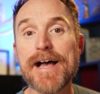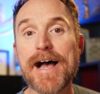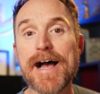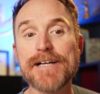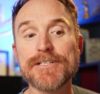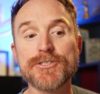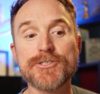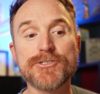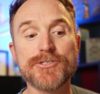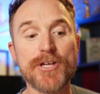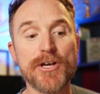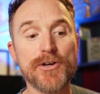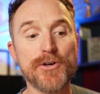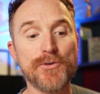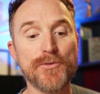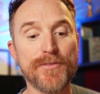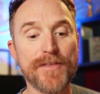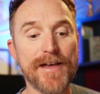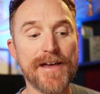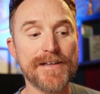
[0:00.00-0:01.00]
I just
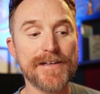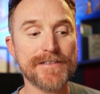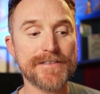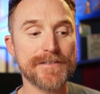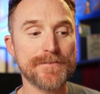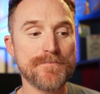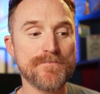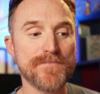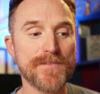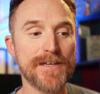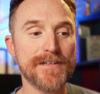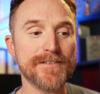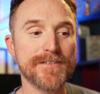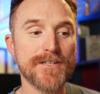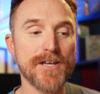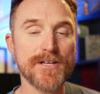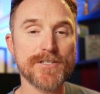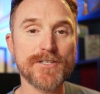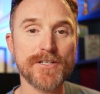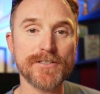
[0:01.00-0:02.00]
know that it
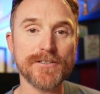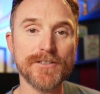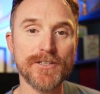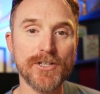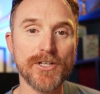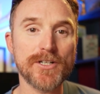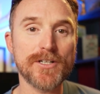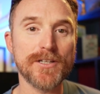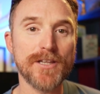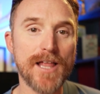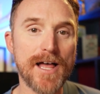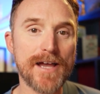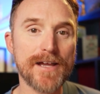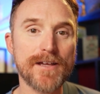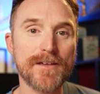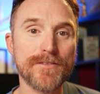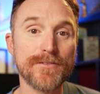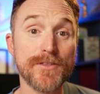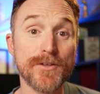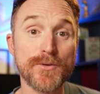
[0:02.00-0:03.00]
doesn't look
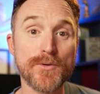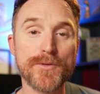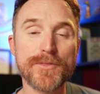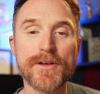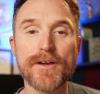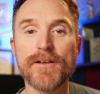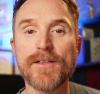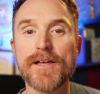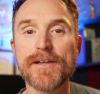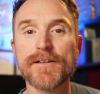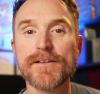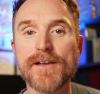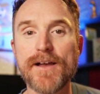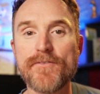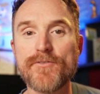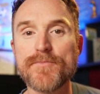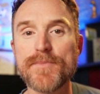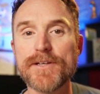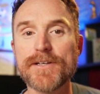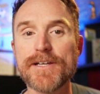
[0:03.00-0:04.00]
like the North Carolina
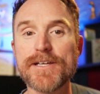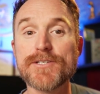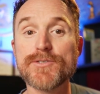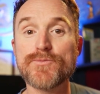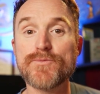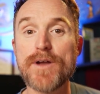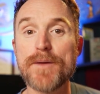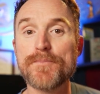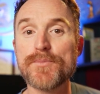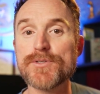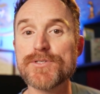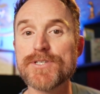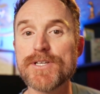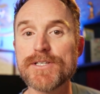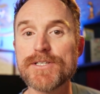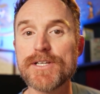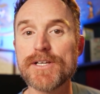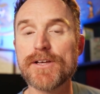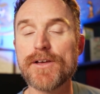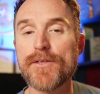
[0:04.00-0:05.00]
government is
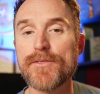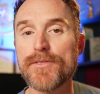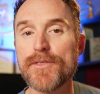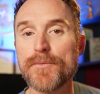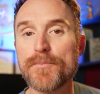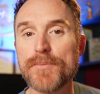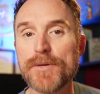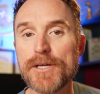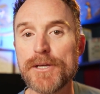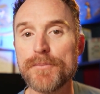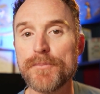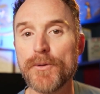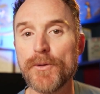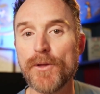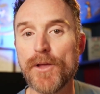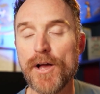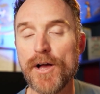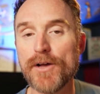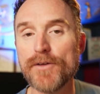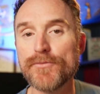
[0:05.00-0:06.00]
representing the
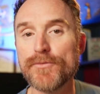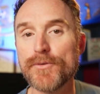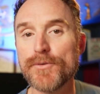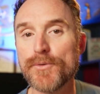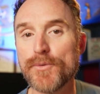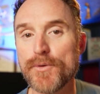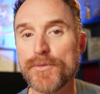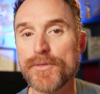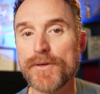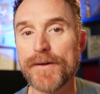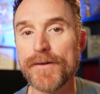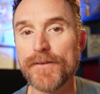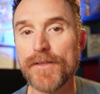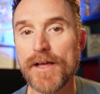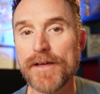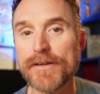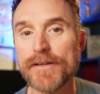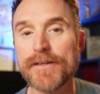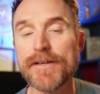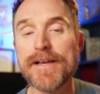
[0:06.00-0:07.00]
people of North
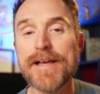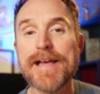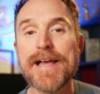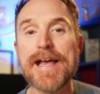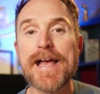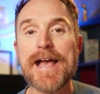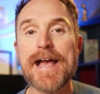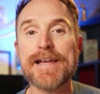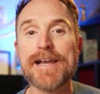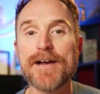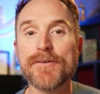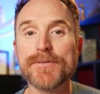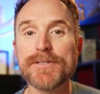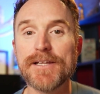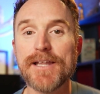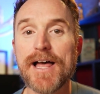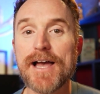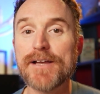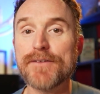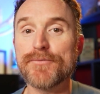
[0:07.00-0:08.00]
Carolina. And I would
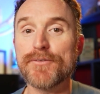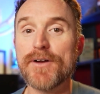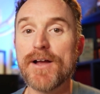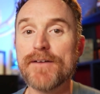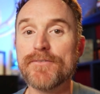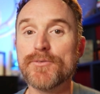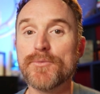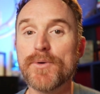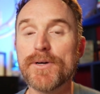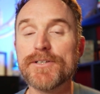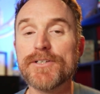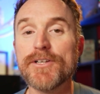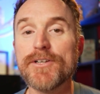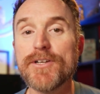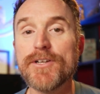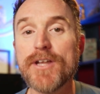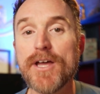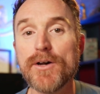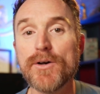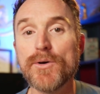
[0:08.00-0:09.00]
like for everyone to
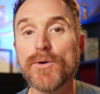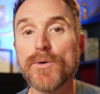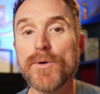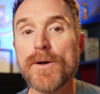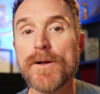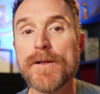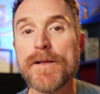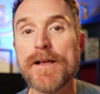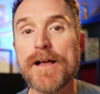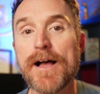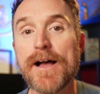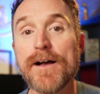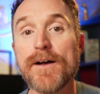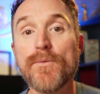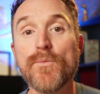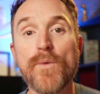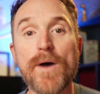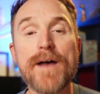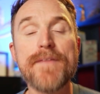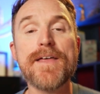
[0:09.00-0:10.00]
know
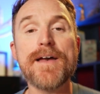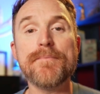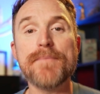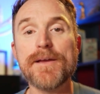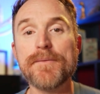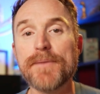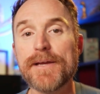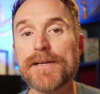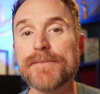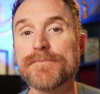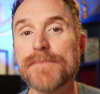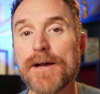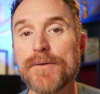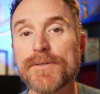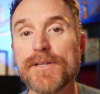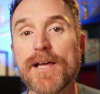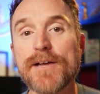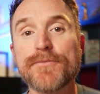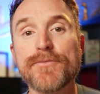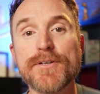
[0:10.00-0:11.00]
why that may be. I
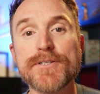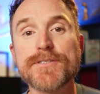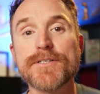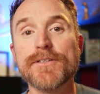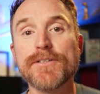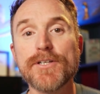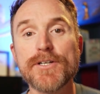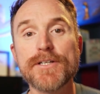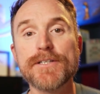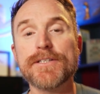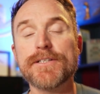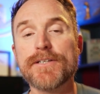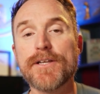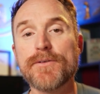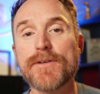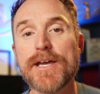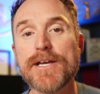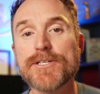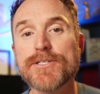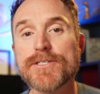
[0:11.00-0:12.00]
would like for us to look at the
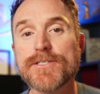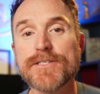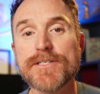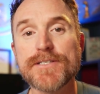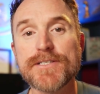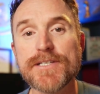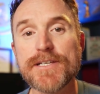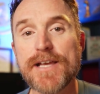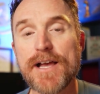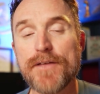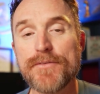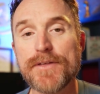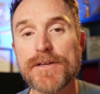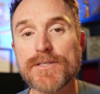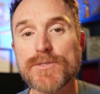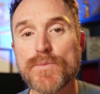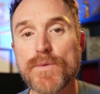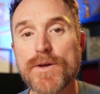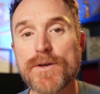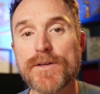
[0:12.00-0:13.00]
donations and see how
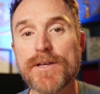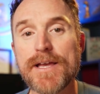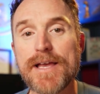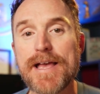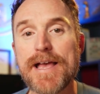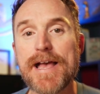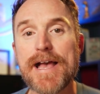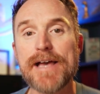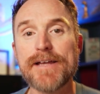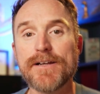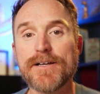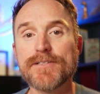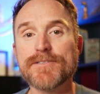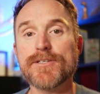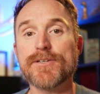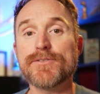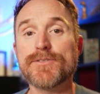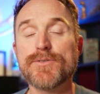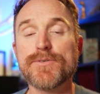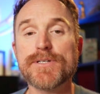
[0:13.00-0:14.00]
things work, and
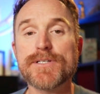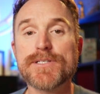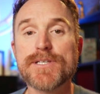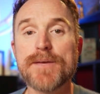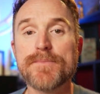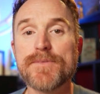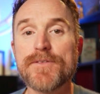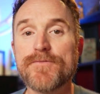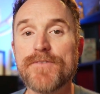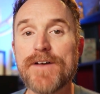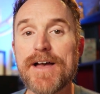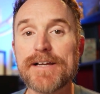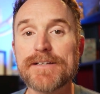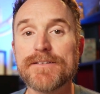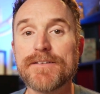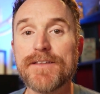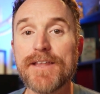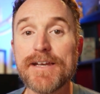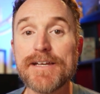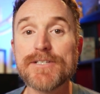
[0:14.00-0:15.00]
also to accept the
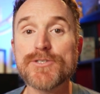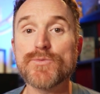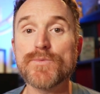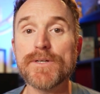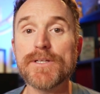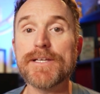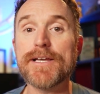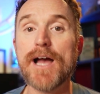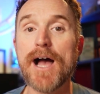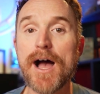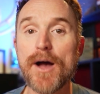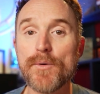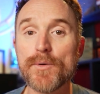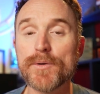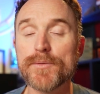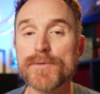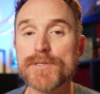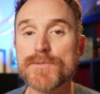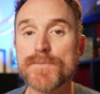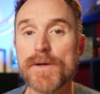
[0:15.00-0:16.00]
fact that it's really
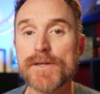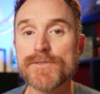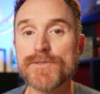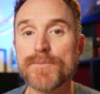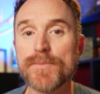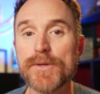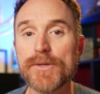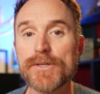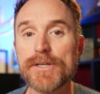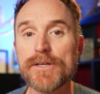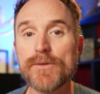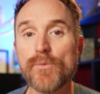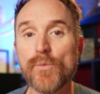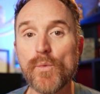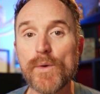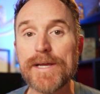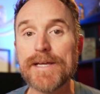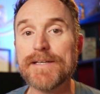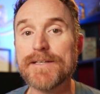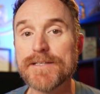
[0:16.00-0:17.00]
our responsibility.
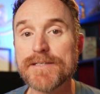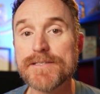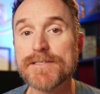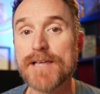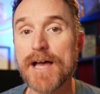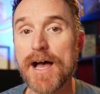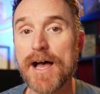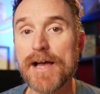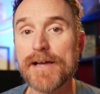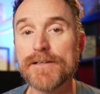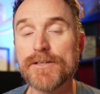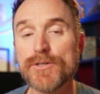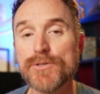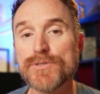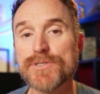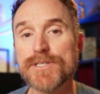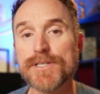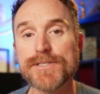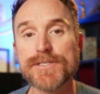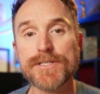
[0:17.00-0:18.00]
We decide
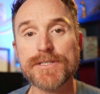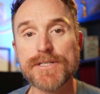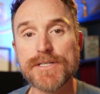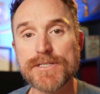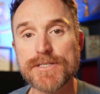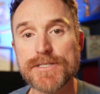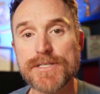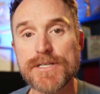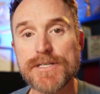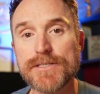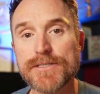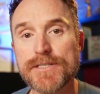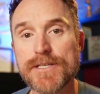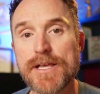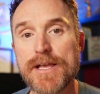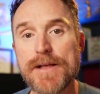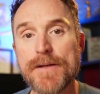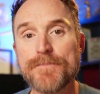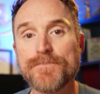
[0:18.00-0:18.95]
who sits in these seats.